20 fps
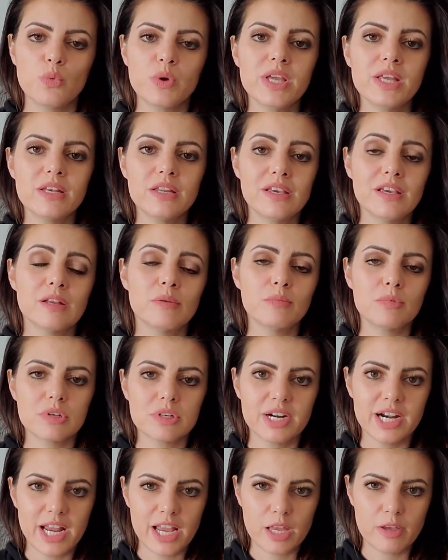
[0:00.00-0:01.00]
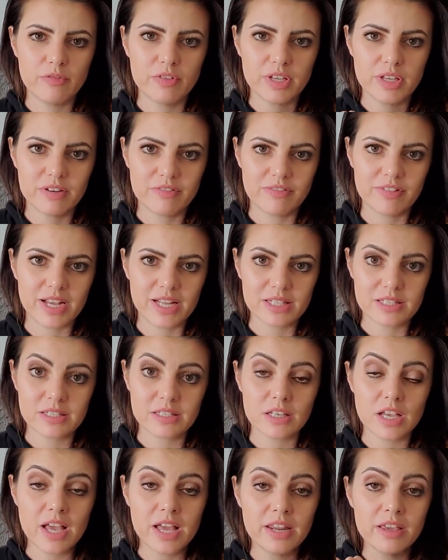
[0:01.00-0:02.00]
We need more avian
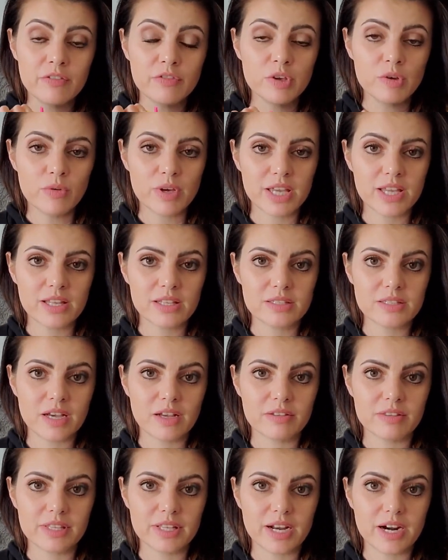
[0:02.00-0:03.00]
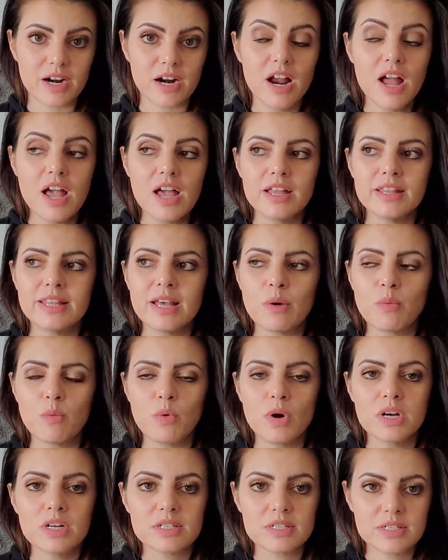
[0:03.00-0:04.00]
vets. Any of you kids out there that
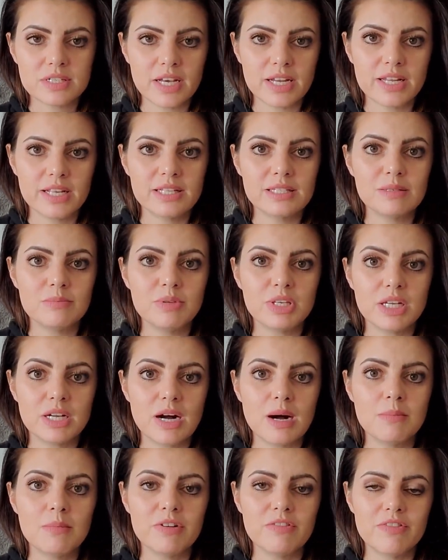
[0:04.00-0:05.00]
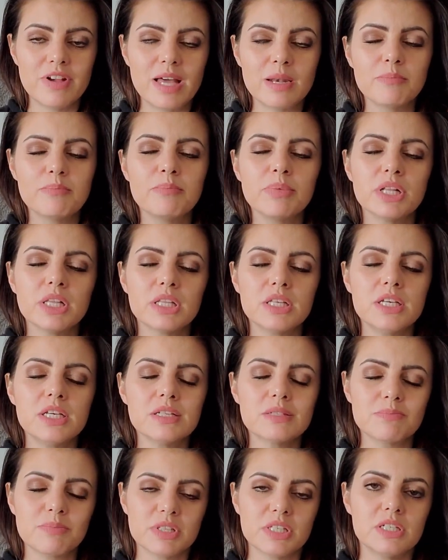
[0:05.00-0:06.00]
want to study to become a vet,
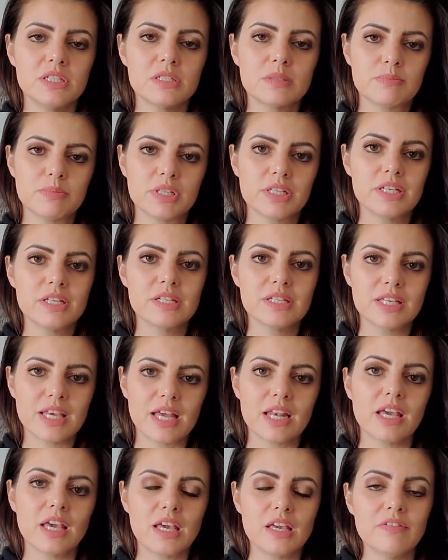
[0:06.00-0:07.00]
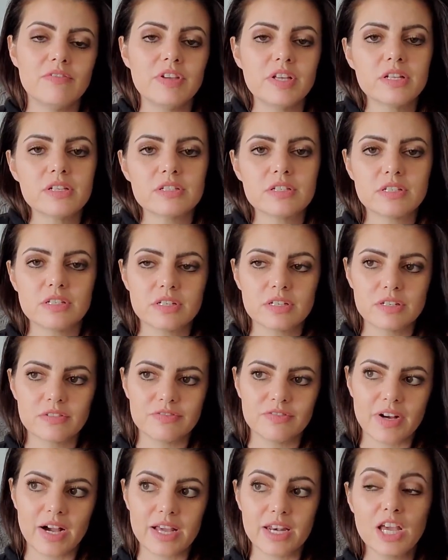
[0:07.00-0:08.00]
please, please, please get avian
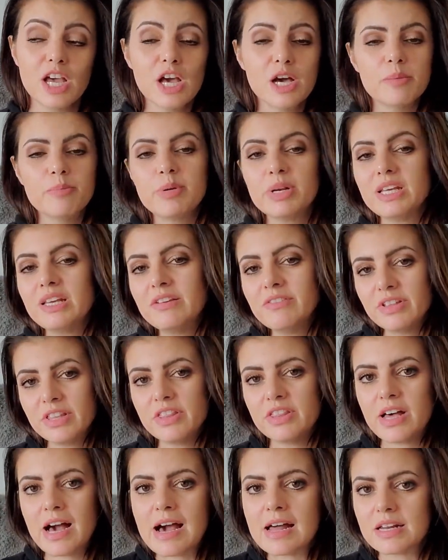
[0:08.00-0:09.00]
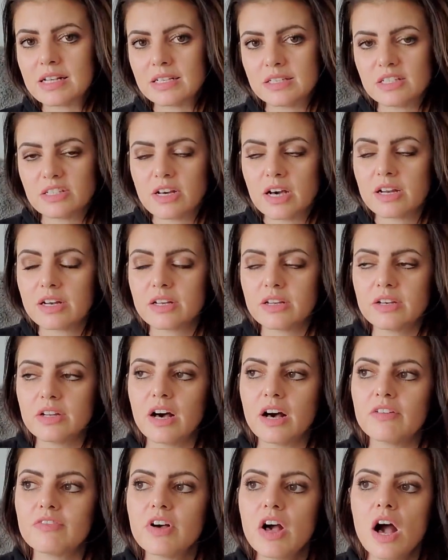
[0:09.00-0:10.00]
certified. But even that is not
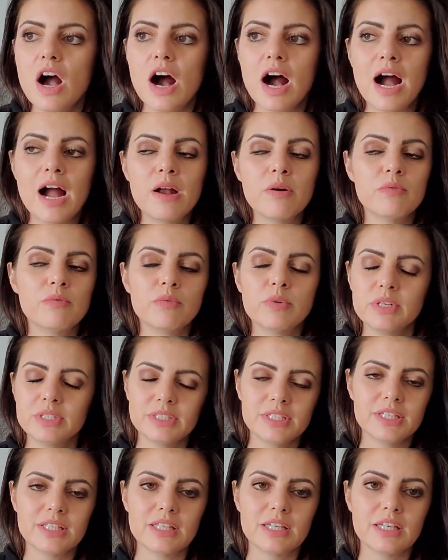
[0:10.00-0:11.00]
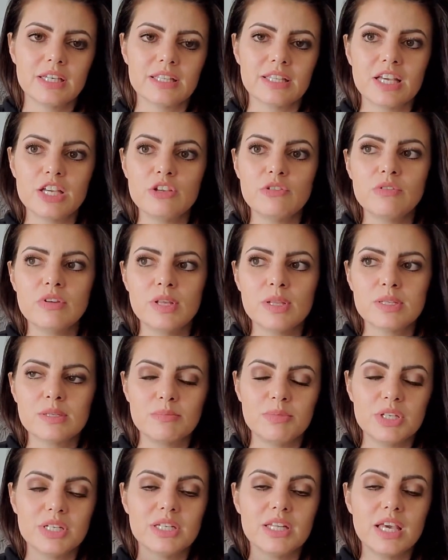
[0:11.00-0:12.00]
enough. I really think that you need to
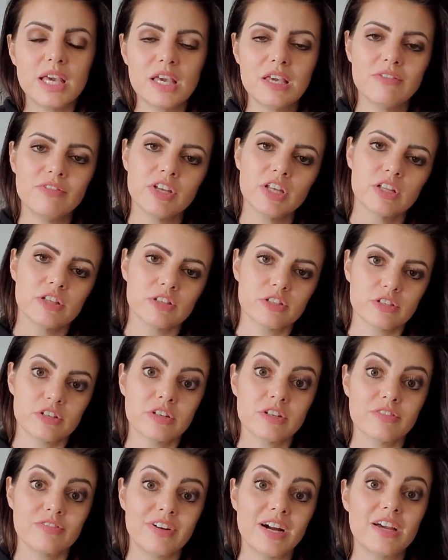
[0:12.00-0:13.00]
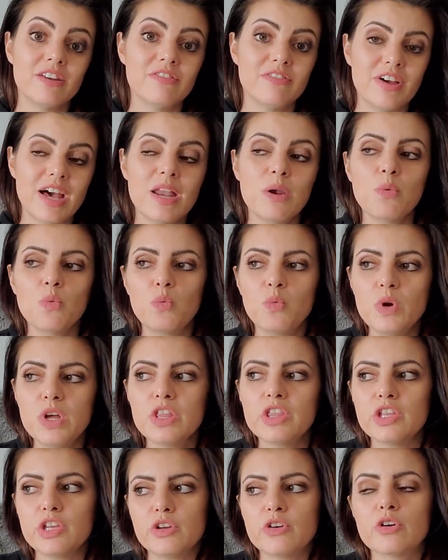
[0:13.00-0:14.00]
be an avian certified vet
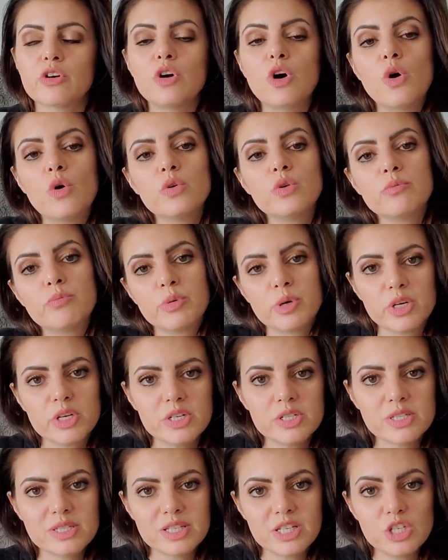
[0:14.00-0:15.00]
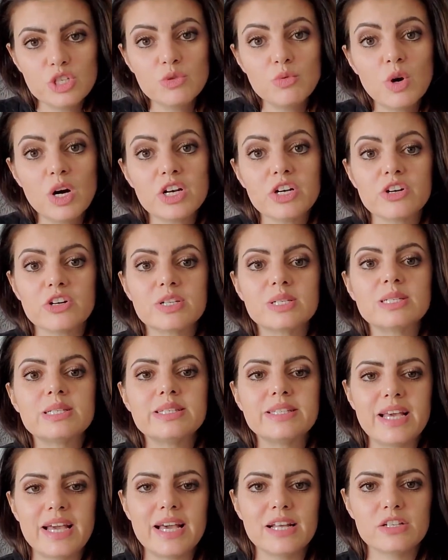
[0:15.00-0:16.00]
with your own birds that you
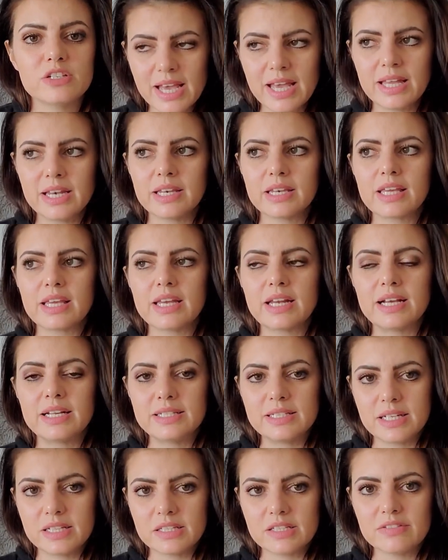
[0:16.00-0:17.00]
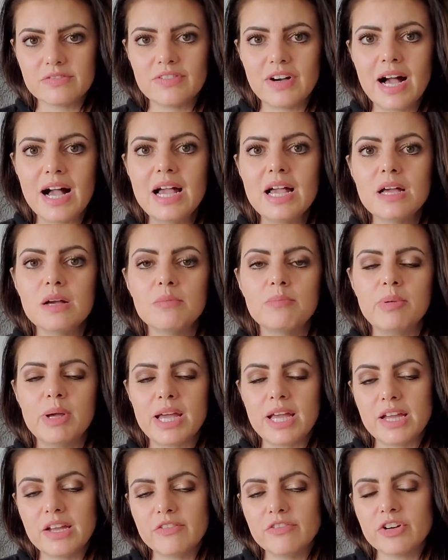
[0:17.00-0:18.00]
understand and can identify
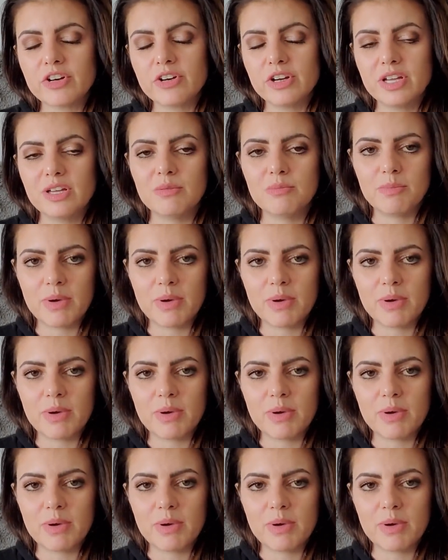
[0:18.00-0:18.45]
behavior in